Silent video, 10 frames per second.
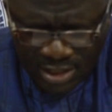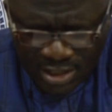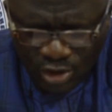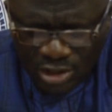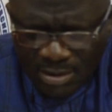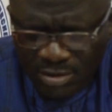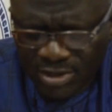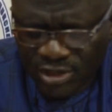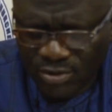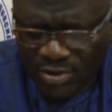in
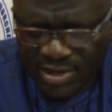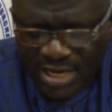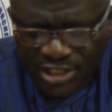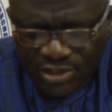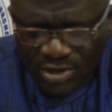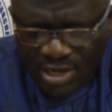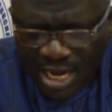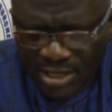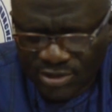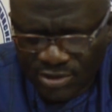collaboration with the National
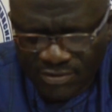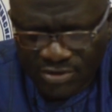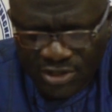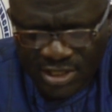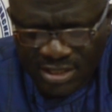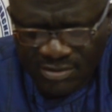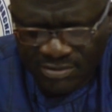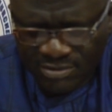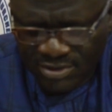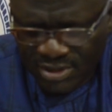Council of Chiefs
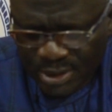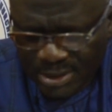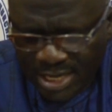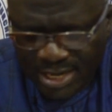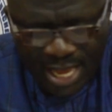and